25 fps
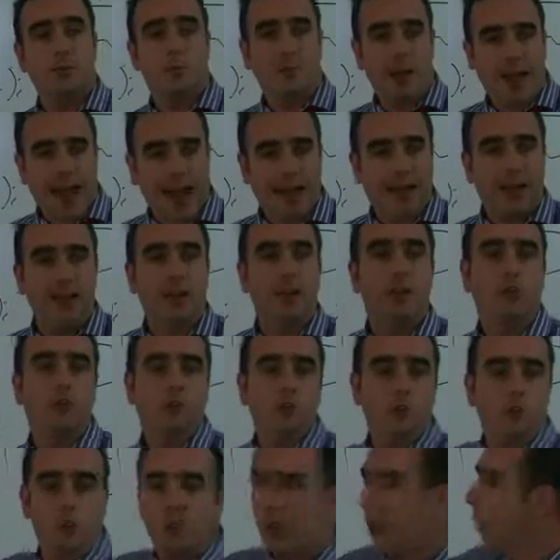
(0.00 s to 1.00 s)
back
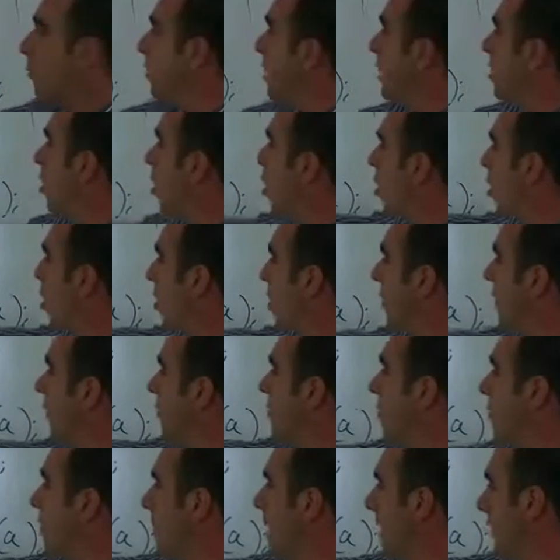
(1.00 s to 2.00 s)
to where we called
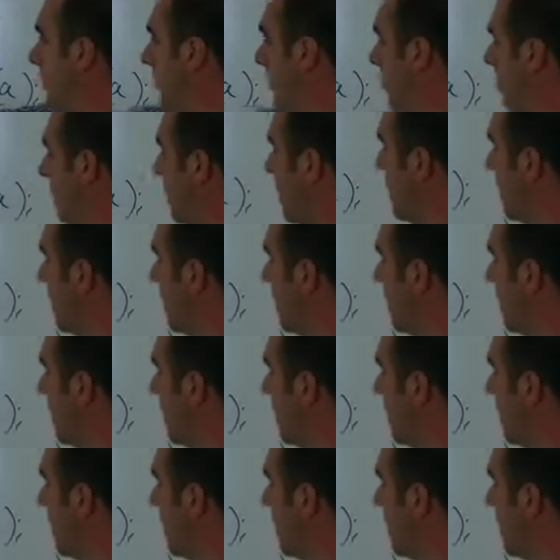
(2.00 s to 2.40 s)
the method.